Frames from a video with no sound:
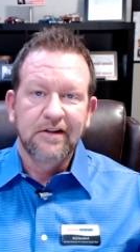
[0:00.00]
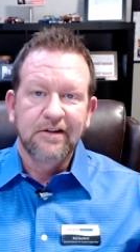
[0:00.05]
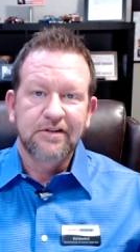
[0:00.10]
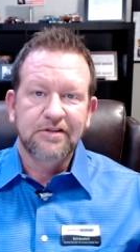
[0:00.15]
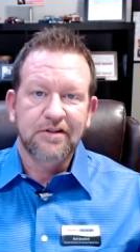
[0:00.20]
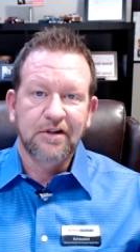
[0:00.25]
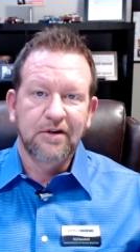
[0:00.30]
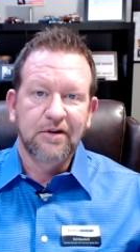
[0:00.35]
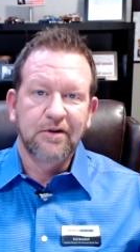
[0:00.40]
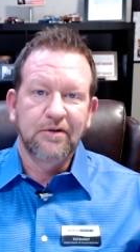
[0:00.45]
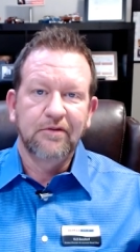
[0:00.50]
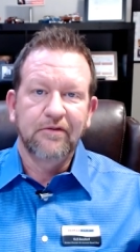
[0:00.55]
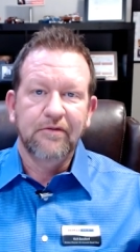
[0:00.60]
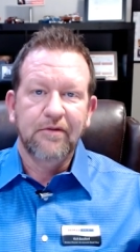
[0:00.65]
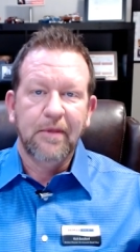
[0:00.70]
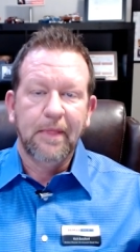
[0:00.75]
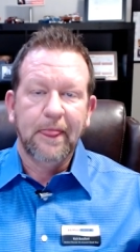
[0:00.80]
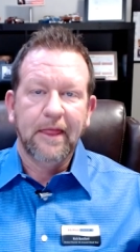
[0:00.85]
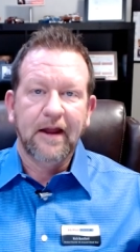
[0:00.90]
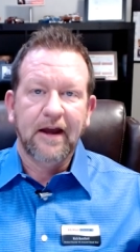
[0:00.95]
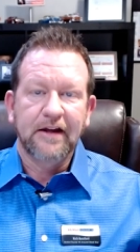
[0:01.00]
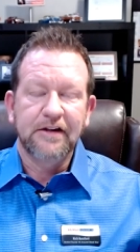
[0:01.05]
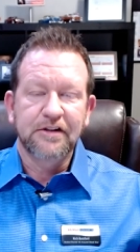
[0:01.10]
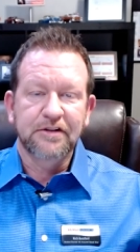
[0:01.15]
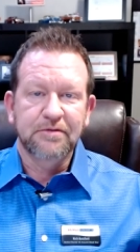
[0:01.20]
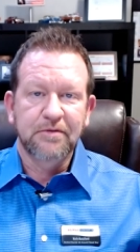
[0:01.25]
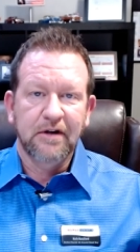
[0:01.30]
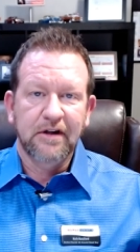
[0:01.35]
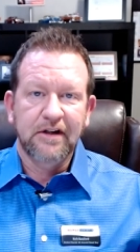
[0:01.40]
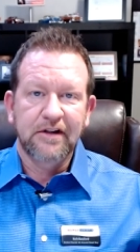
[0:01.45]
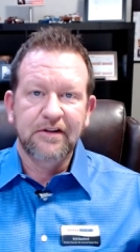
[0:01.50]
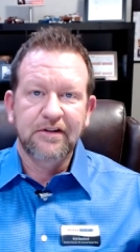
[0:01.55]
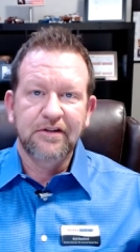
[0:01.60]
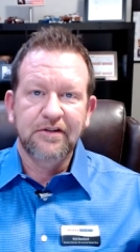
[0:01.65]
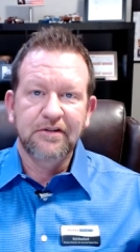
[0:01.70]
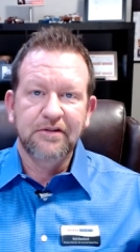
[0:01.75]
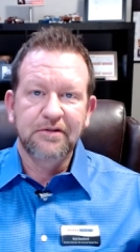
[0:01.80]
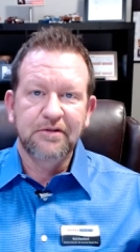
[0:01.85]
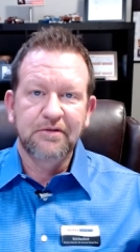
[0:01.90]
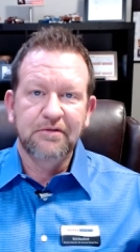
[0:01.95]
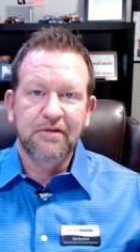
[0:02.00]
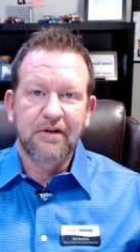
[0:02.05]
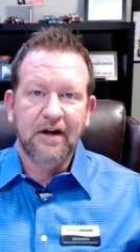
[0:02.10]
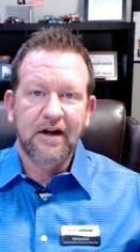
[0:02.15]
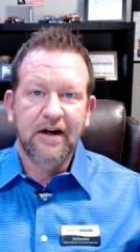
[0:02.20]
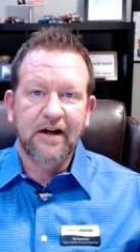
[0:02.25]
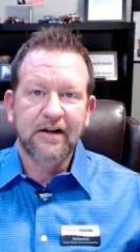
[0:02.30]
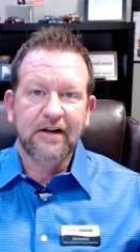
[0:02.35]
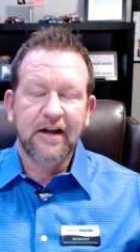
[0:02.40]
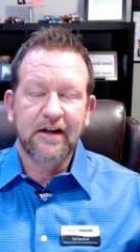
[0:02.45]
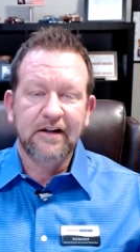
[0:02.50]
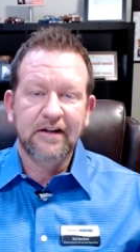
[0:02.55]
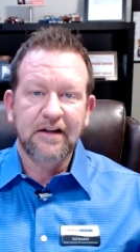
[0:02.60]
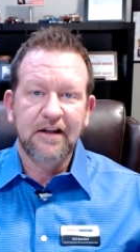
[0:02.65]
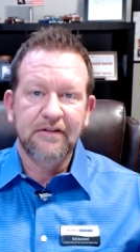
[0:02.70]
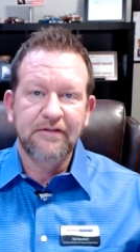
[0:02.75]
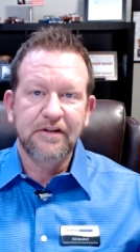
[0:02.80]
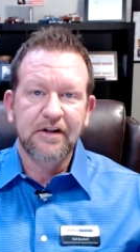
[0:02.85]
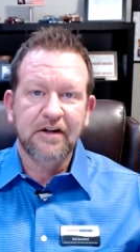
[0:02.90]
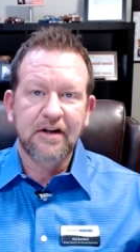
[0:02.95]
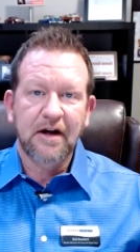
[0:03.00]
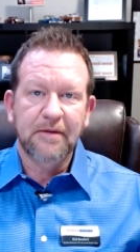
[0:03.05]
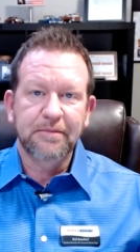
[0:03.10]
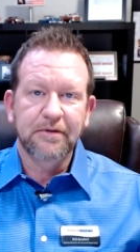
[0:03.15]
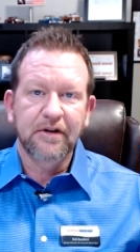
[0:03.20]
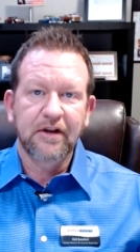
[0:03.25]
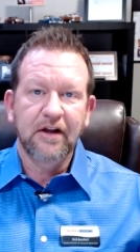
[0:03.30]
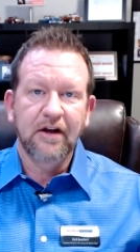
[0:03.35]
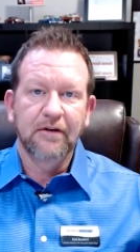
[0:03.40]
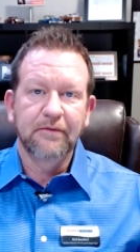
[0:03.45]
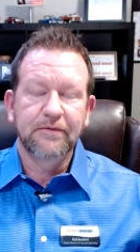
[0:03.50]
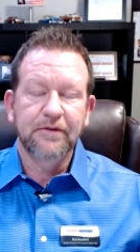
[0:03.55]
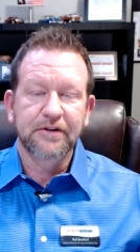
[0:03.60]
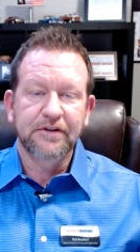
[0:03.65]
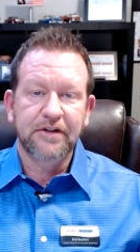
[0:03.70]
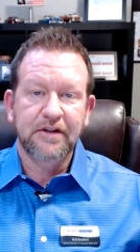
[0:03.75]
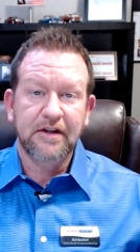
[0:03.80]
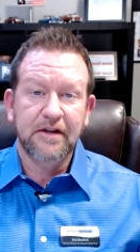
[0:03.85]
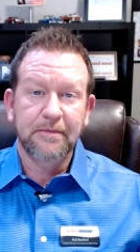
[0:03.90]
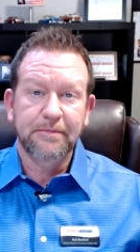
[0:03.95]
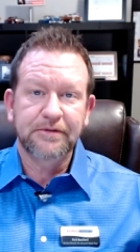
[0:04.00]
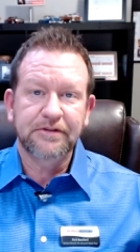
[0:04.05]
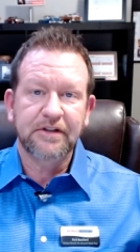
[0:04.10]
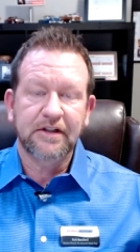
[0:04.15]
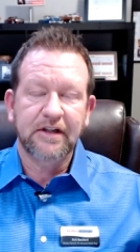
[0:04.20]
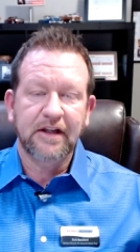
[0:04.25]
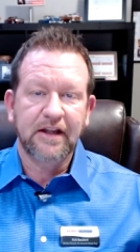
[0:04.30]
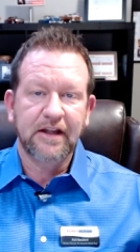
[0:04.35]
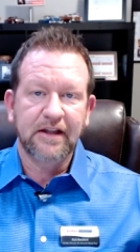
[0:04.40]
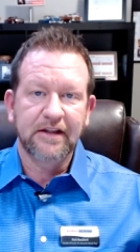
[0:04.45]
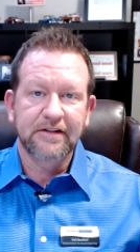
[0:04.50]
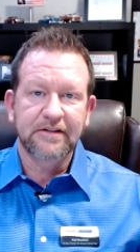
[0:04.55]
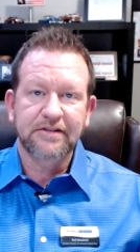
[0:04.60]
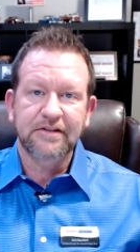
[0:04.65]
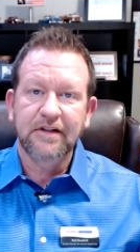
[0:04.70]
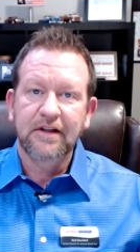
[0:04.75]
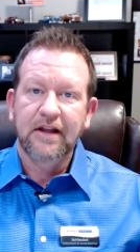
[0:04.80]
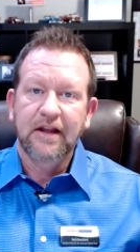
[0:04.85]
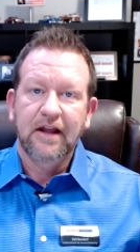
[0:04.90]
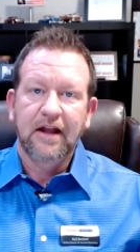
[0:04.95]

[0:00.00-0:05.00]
so i just wanted to uh, kind of give you a couple of helpful tips and hints